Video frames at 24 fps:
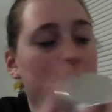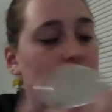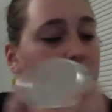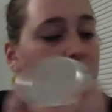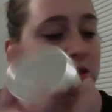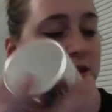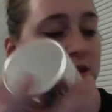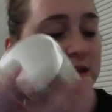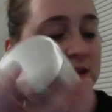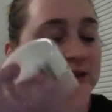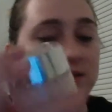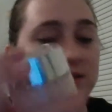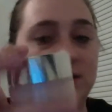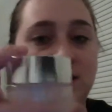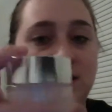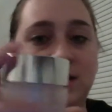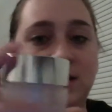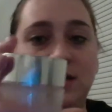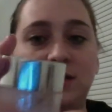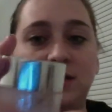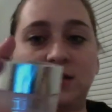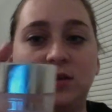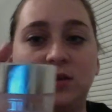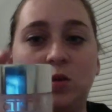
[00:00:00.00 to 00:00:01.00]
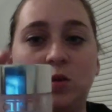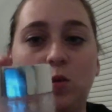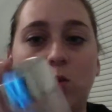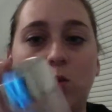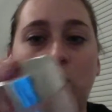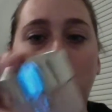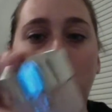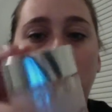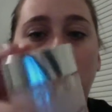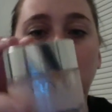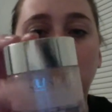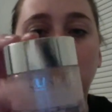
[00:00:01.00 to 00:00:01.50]
this is
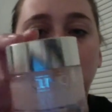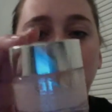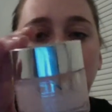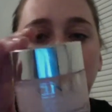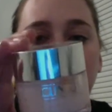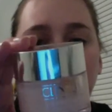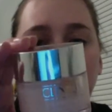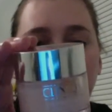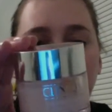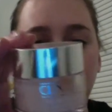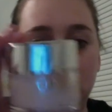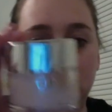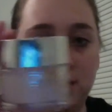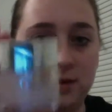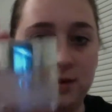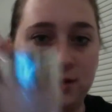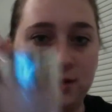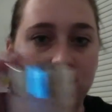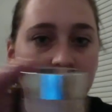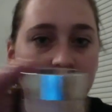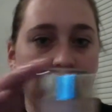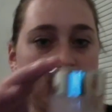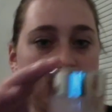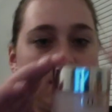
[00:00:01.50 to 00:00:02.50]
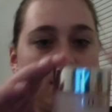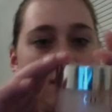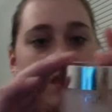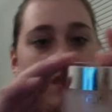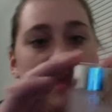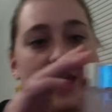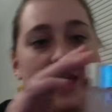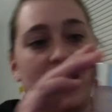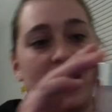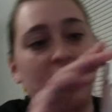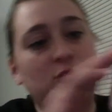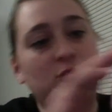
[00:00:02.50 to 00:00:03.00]
what
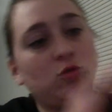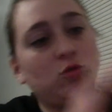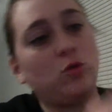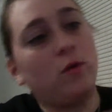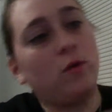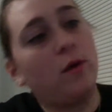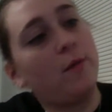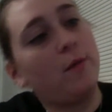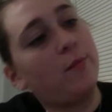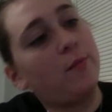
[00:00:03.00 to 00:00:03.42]
the actual